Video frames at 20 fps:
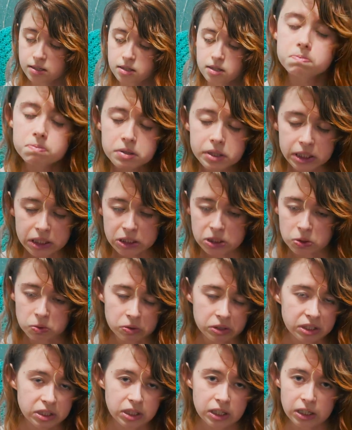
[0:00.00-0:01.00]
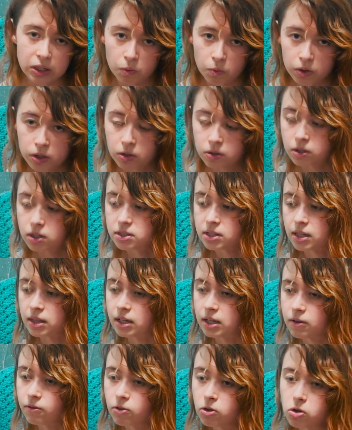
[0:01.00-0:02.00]
but I don't really think it will, because I
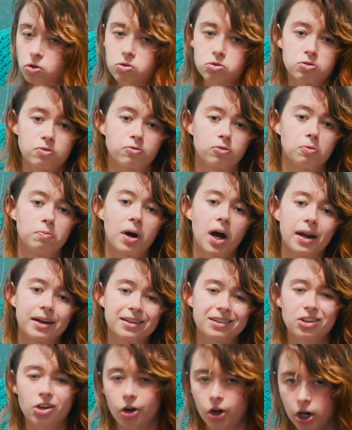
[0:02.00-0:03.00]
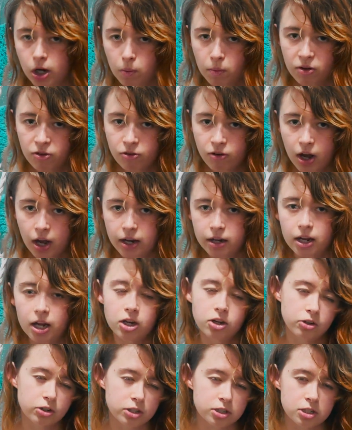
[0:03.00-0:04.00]
think if you use your full body, you're going to be fine and
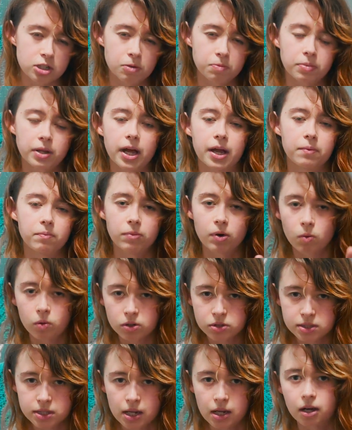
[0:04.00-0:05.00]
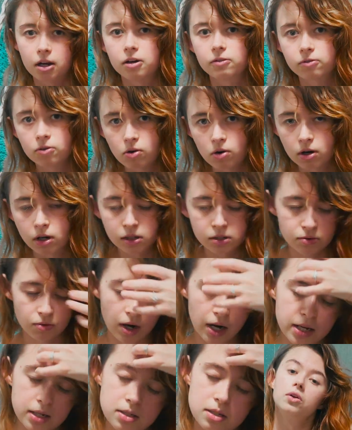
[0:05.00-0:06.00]
you can still play. But we'll see, of course,
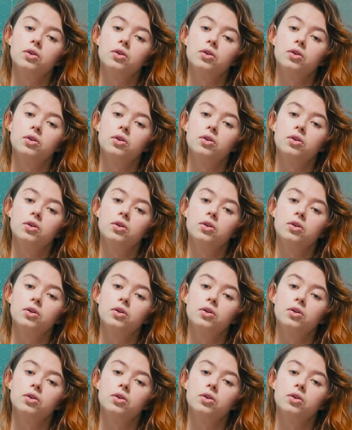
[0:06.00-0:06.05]
right?